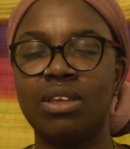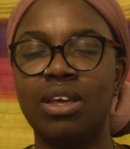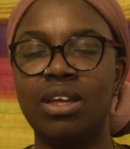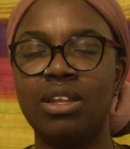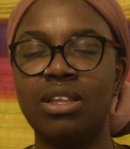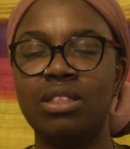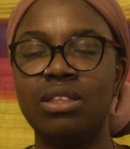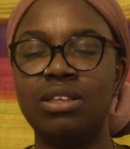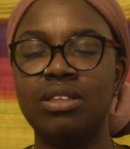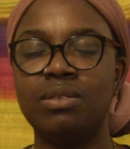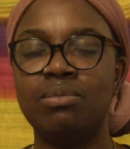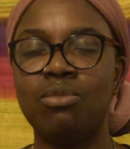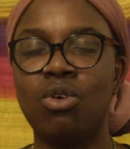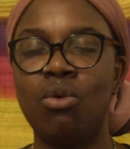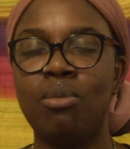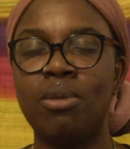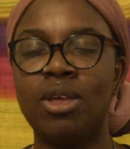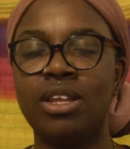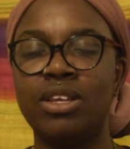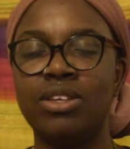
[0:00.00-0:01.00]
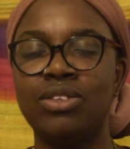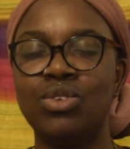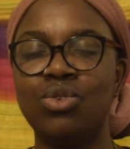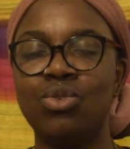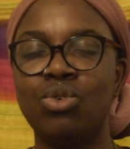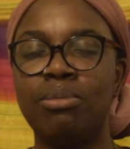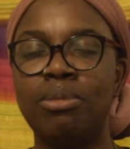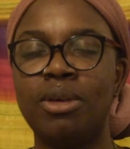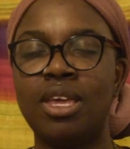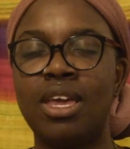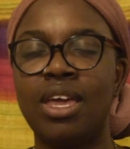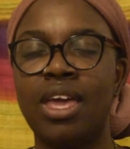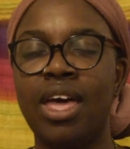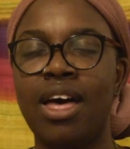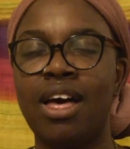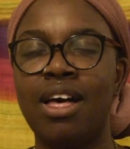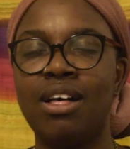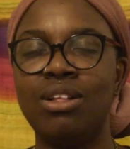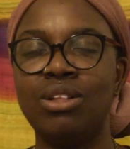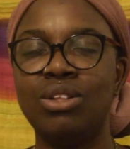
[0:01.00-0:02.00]
And in this moment, as you are being
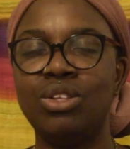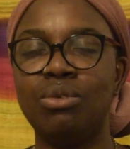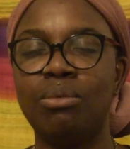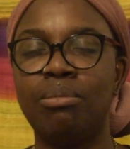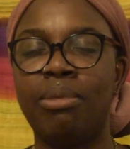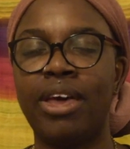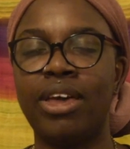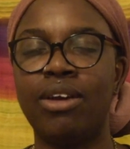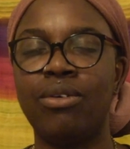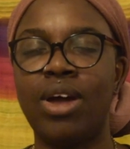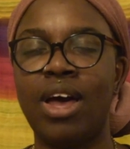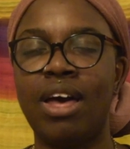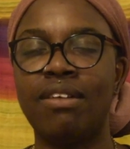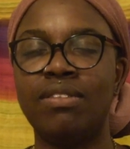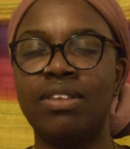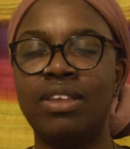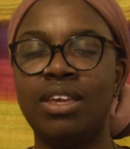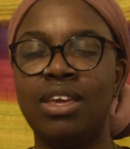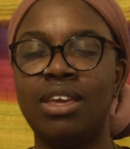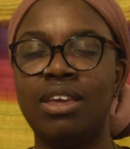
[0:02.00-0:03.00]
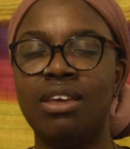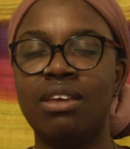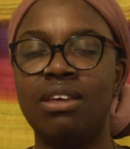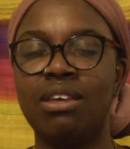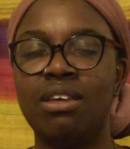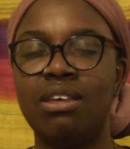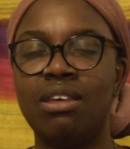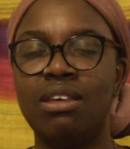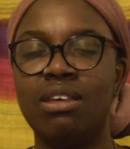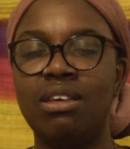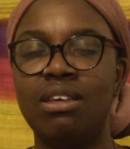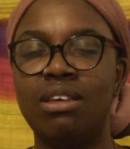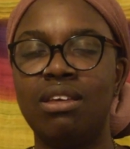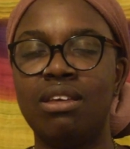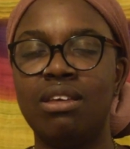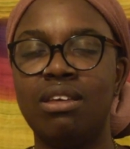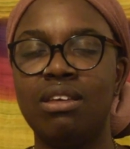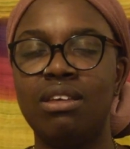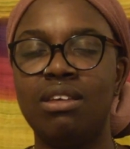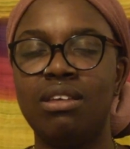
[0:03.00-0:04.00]
held by gravity,
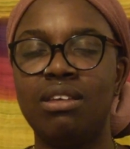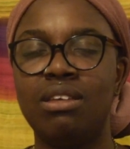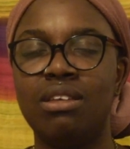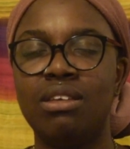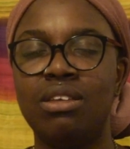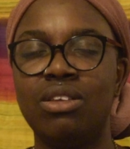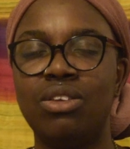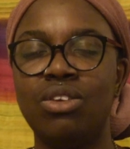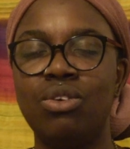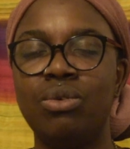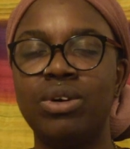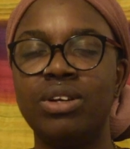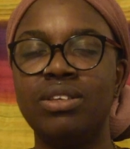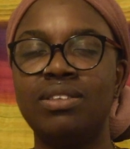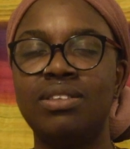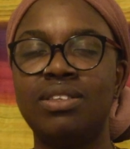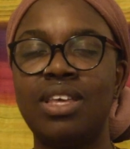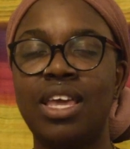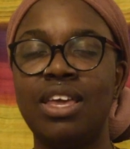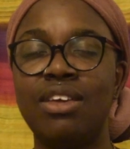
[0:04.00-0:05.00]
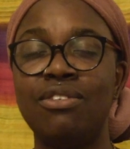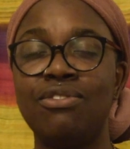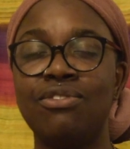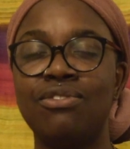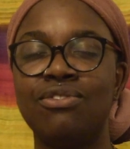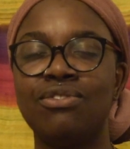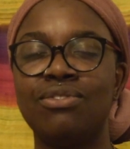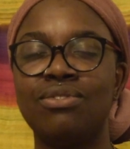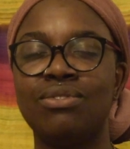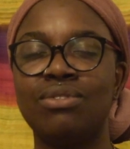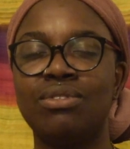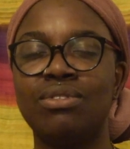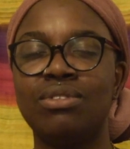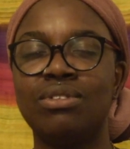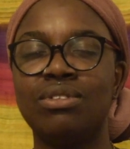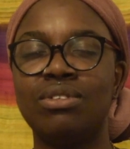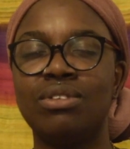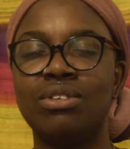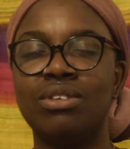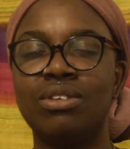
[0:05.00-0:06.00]
you are safe
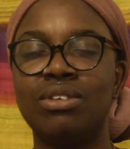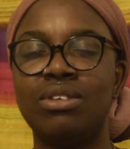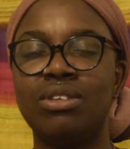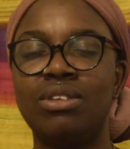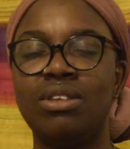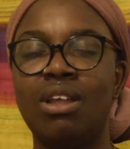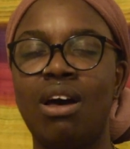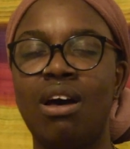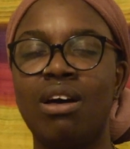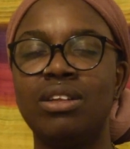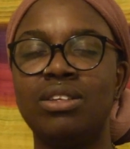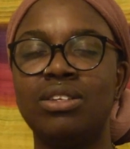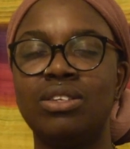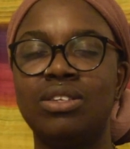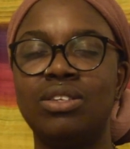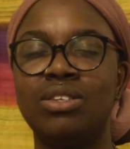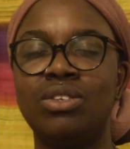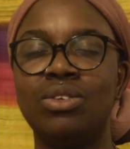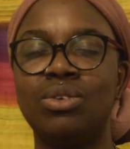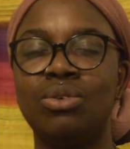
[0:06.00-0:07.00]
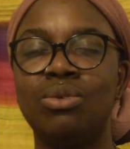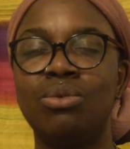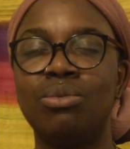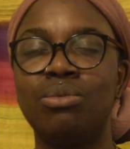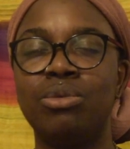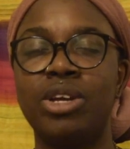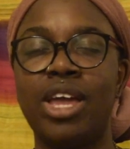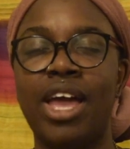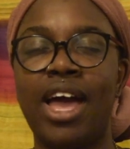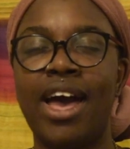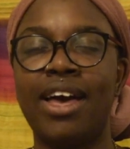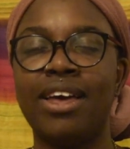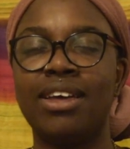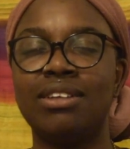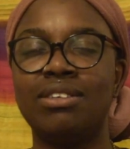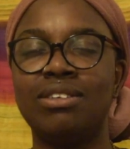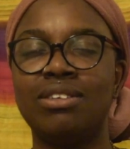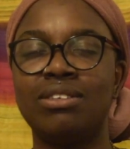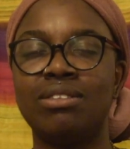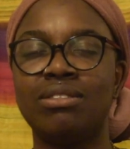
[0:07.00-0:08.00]
not to
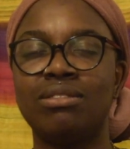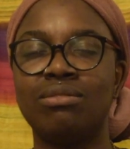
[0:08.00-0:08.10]
react,